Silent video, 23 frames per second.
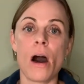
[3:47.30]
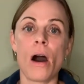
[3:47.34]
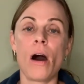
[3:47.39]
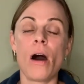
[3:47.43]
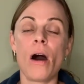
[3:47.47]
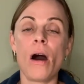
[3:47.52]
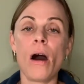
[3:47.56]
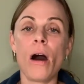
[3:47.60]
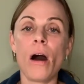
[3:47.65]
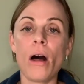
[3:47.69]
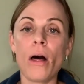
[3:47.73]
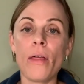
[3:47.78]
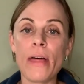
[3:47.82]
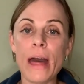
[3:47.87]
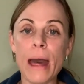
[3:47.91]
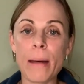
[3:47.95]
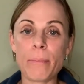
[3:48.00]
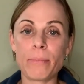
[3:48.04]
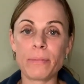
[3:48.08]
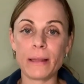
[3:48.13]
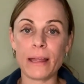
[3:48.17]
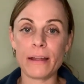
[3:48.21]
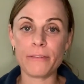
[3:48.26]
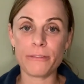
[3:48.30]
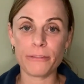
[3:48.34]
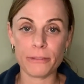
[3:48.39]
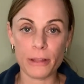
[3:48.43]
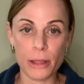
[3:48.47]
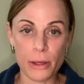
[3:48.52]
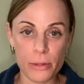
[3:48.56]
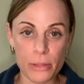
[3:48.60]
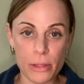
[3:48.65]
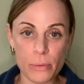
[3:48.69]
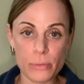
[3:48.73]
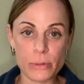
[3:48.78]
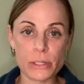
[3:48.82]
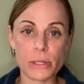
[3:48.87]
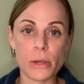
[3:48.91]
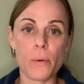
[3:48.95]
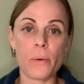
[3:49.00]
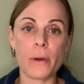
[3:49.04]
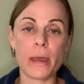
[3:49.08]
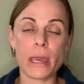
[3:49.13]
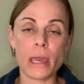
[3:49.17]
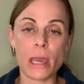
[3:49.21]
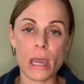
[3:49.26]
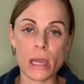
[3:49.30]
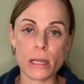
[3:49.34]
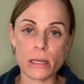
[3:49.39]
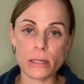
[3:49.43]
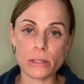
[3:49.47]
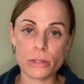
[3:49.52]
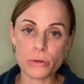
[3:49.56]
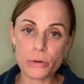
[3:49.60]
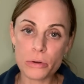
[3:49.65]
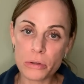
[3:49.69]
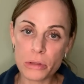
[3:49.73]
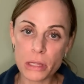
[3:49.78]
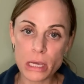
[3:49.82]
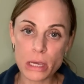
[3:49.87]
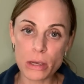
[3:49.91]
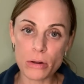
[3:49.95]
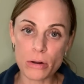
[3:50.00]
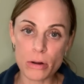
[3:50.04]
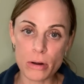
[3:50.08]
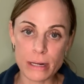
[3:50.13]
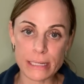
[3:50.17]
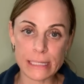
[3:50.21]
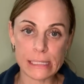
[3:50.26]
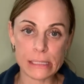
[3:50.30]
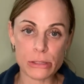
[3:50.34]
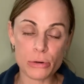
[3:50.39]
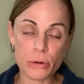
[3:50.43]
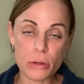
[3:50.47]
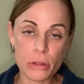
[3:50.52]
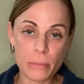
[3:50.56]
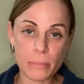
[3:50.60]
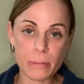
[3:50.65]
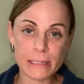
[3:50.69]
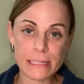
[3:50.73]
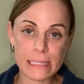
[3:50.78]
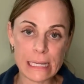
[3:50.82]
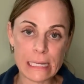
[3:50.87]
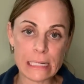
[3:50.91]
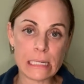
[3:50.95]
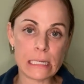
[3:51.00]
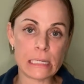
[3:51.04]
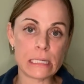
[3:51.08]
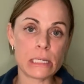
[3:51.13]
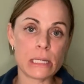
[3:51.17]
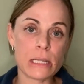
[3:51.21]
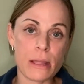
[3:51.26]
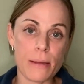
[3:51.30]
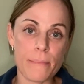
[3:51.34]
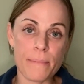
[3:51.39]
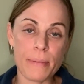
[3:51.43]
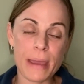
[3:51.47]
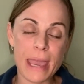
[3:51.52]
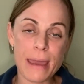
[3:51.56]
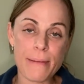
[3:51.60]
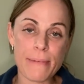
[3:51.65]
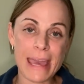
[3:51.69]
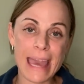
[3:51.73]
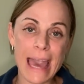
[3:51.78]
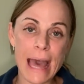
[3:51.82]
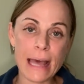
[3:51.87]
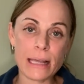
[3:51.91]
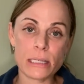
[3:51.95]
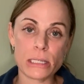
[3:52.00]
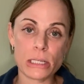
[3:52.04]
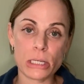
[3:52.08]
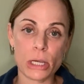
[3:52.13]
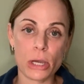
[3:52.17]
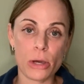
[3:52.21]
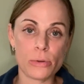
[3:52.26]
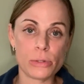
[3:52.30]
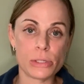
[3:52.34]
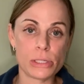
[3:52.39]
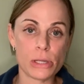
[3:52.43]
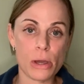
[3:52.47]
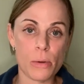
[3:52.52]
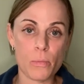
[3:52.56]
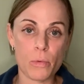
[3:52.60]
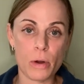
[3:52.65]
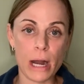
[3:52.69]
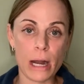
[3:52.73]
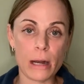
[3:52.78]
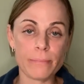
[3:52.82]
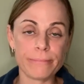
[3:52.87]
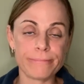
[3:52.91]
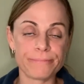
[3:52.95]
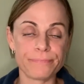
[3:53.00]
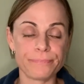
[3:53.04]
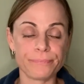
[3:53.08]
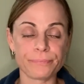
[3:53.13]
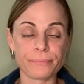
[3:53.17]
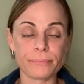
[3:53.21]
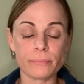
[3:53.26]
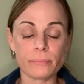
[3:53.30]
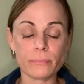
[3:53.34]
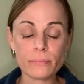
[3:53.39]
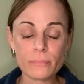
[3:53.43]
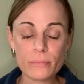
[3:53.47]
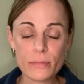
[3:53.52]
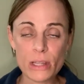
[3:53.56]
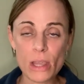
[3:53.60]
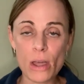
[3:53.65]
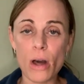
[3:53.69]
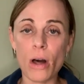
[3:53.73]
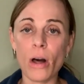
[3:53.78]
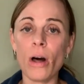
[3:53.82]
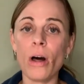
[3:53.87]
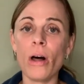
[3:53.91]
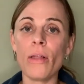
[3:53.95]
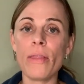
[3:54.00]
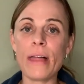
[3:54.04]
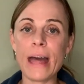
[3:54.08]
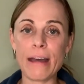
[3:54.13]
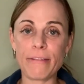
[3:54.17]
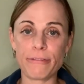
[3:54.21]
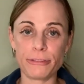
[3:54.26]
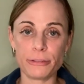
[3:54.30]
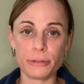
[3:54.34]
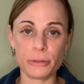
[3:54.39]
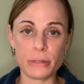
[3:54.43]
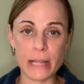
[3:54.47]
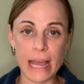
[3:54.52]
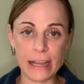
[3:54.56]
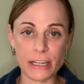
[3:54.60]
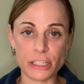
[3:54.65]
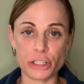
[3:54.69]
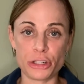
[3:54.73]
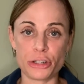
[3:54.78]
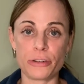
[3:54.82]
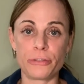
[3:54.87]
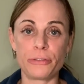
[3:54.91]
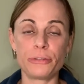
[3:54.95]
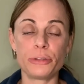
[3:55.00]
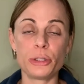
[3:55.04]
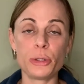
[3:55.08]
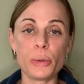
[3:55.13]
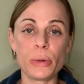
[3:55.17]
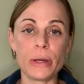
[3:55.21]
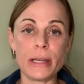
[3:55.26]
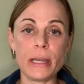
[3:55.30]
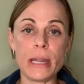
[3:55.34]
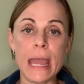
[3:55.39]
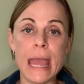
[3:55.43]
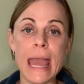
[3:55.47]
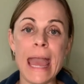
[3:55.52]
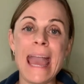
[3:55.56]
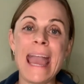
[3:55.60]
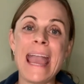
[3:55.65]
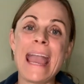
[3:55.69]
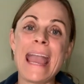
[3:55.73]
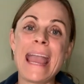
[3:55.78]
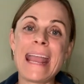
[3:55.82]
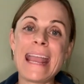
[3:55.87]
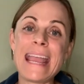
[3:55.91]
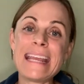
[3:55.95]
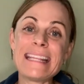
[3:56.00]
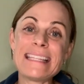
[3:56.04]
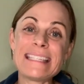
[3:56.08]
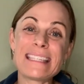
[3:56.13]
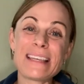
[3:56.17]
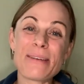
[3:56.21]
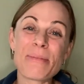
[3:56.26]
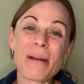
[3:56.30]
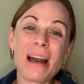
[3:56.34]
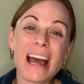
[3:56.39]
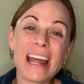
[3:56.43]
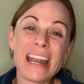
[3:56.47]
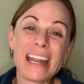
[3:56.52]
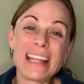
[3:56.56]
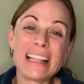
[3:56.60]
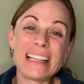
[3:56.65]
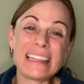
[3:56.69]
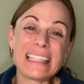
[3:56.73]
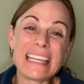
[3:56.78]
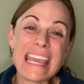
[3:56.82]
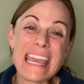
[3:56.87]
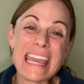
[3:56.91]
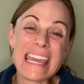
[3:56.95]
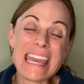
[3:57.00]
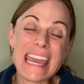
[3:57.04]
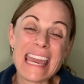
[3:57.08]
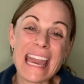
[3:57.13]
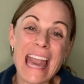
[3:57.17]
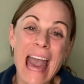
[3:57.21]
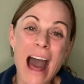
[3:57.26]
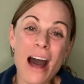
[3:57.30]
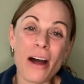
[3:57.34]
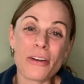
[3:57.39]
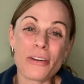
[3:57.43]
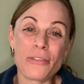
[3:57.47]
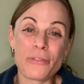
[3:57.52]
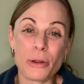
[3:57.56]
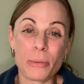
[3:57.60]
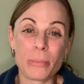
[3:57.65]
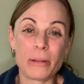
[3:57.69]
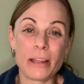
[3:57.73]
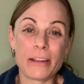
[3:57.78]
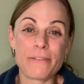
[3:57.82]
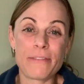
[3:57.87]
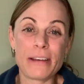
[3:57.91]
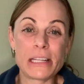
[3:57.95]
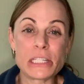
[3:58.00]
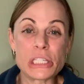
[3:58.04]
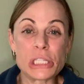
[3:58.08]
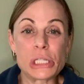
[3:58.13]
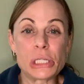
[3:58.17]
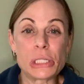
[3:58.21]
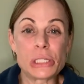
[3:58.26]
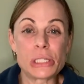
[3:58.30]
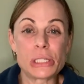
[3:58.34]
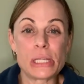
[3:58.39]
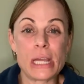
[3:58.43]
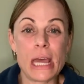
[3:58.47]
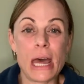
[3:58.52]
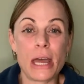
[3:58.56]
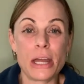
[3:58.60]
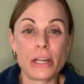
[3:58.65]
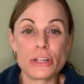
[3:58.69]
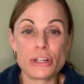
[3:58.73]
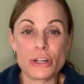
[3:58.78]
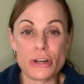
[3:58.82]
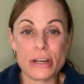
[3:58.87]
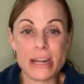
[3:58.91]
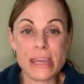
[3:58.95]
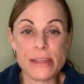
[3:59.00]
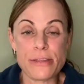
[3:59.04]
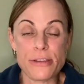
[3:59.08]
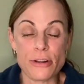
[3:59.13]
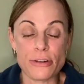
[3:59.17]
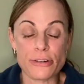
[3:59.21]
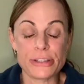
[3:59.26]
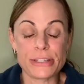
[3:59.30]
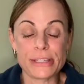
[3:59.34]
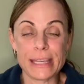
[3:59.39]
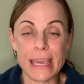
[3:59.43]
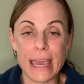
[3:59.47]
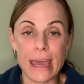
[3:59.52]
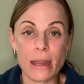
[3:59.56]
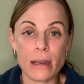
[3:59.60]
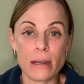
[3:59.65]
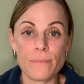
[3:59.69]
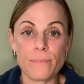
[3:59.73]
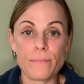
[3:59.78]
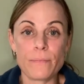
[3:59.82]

all that blood flow that was going through the uterus, through the placenta to the baby has to go somewhere. All that extra fluid, it ends up kind of leaking out of your blood vessels underneath your skin.